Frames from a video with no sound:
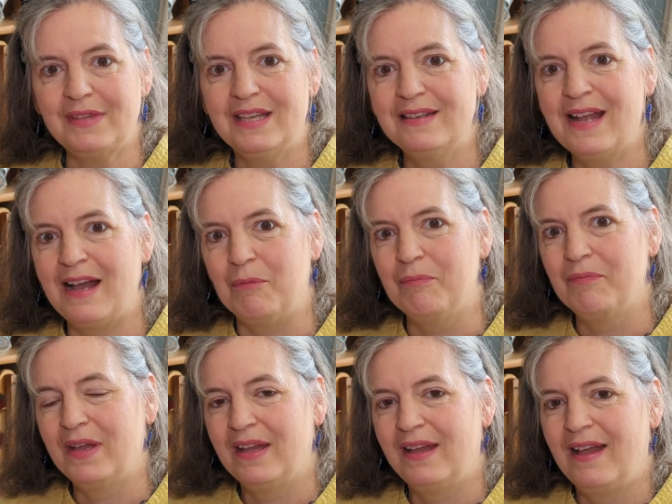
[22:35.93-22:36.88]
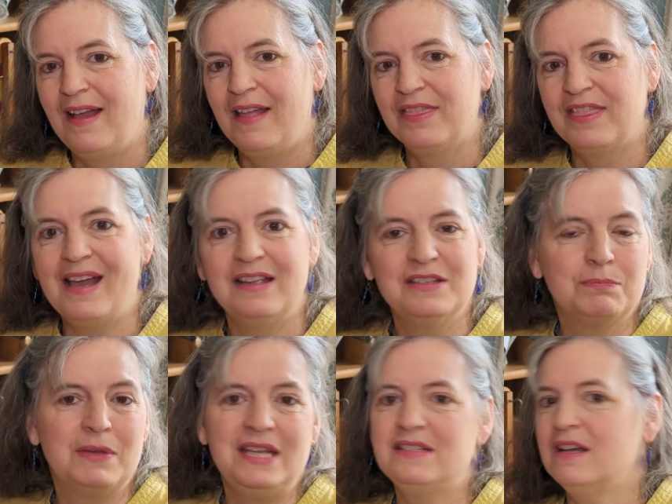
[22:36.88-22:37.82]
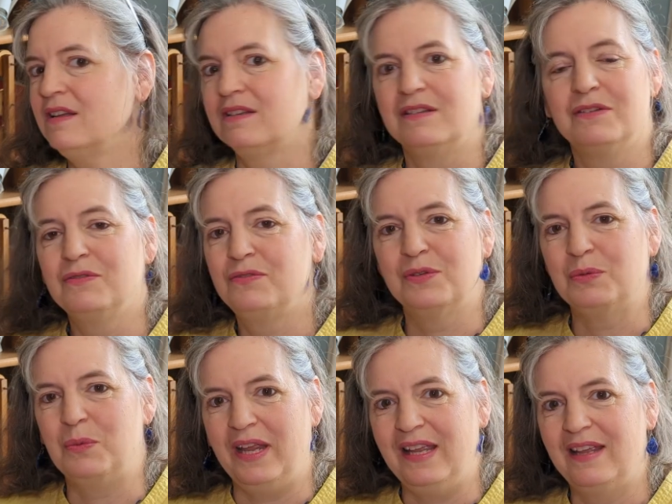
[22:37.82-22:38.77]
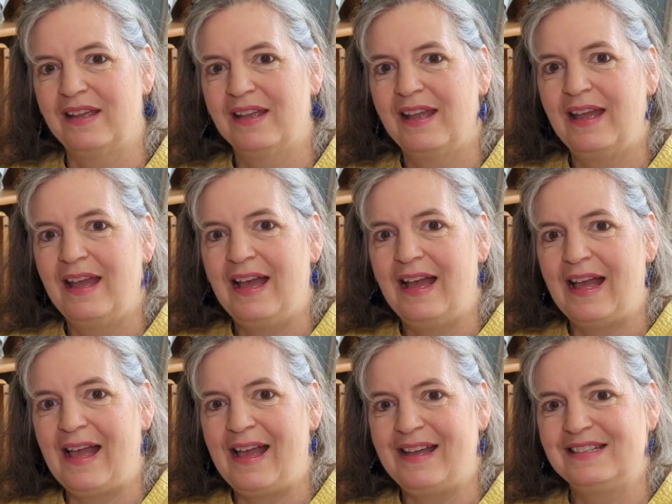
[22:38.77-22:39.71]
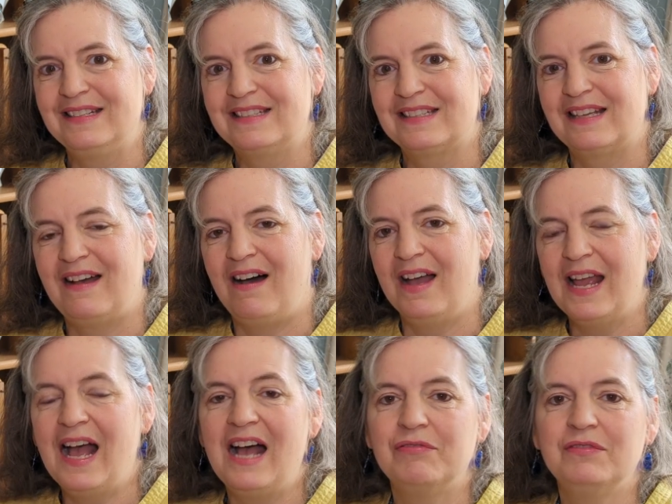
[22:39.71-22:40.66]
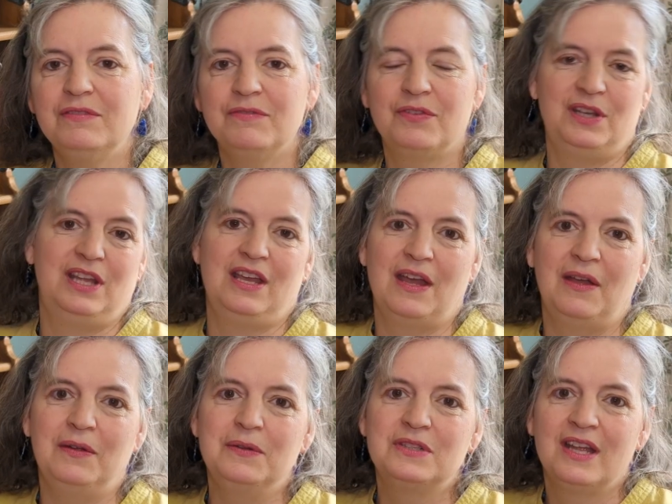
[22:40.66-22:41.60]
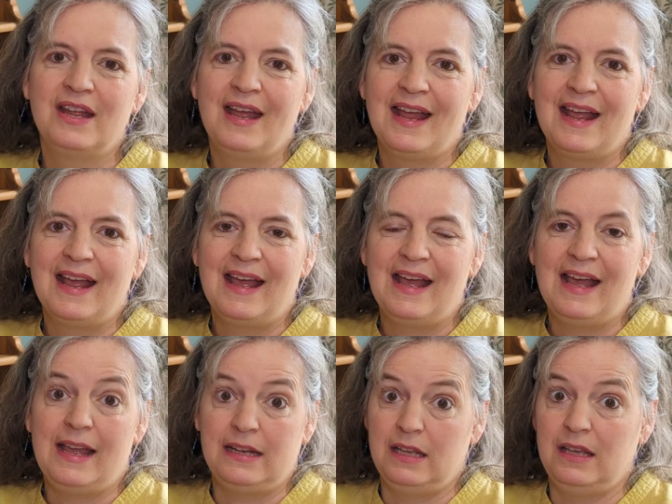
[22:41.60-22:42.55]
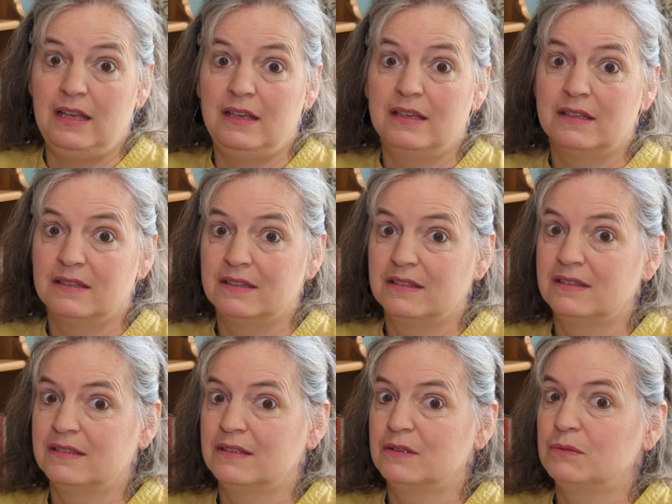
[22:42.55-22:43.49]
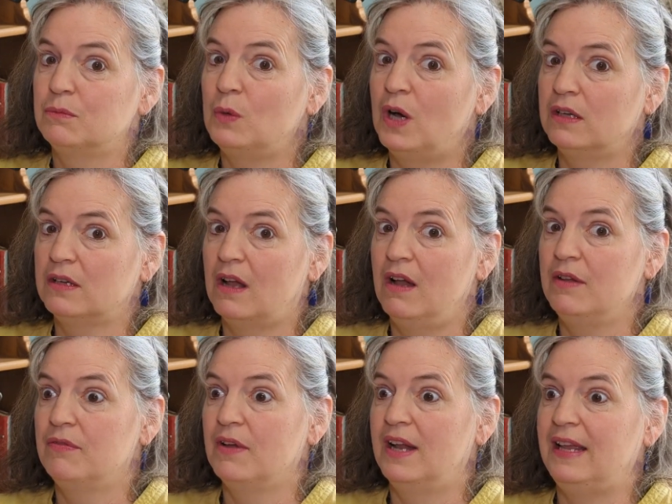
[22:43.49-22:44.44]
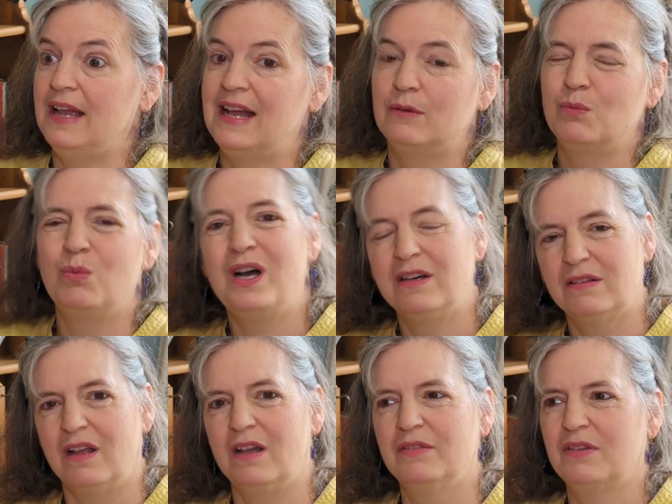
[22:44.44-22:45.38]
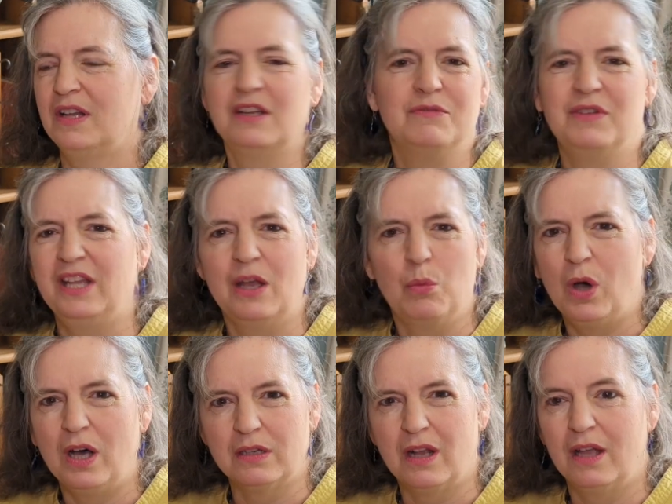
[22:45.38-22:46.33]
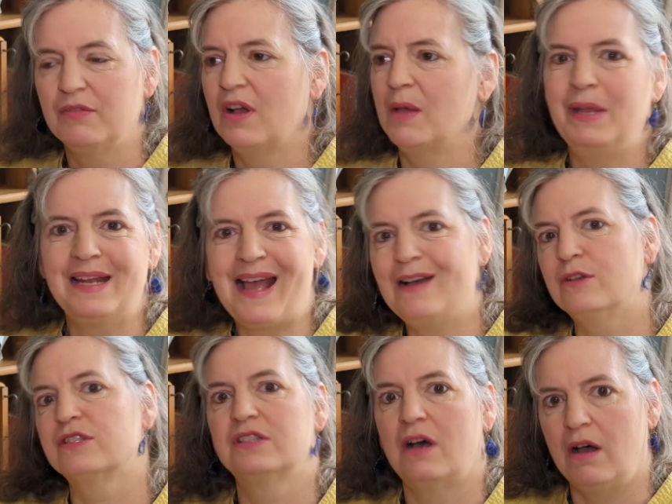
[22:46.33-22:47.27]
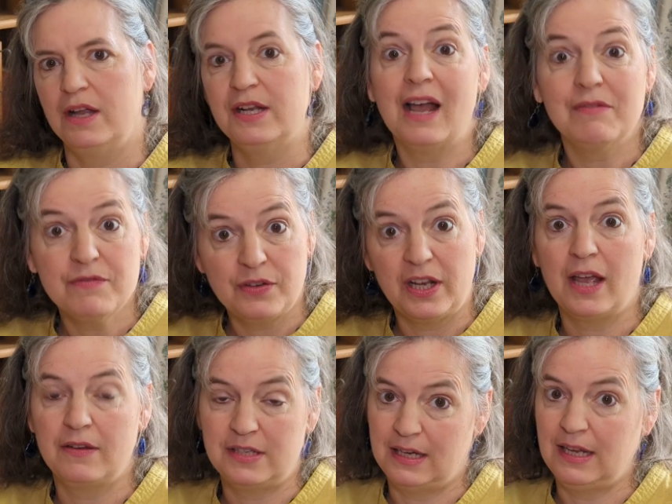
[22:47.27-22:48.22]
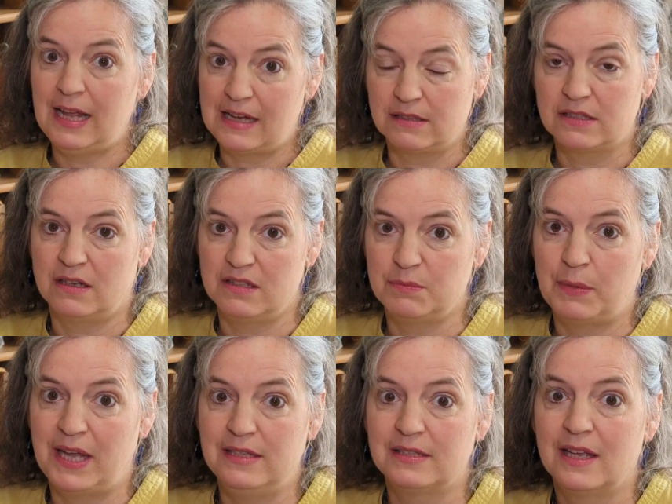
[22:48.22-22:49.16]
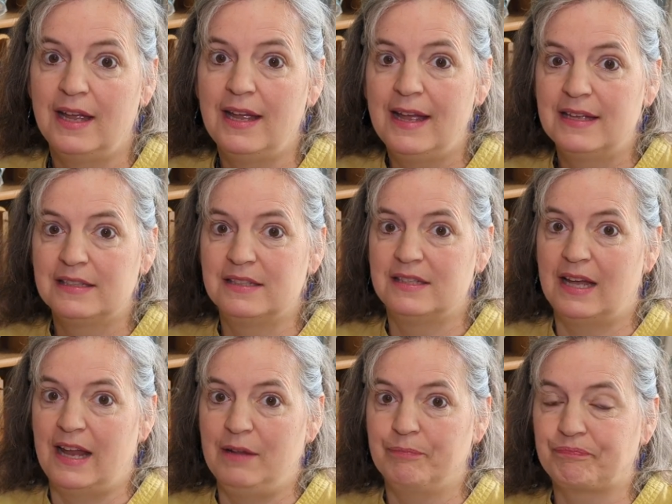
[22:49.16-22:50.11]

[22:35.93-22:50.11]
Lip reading: Now, that is me done for the week, and I haven't videoed any wildlife, wildlife. I don't video wildlife, I mean outside. I haven't videoed any outside space today.